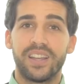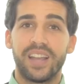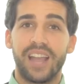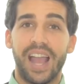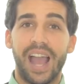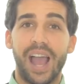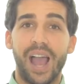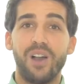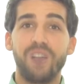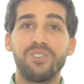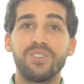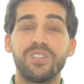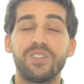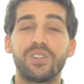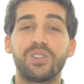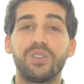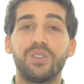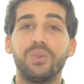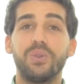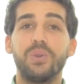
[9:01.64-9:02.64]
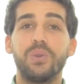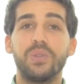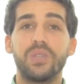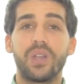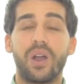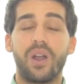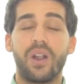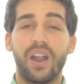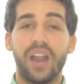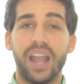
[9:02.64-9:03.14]
How to lose
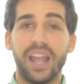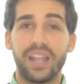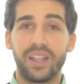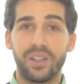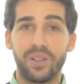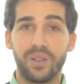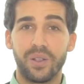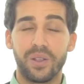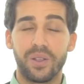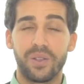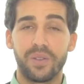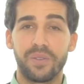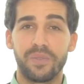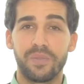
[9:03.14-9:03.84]
our anger.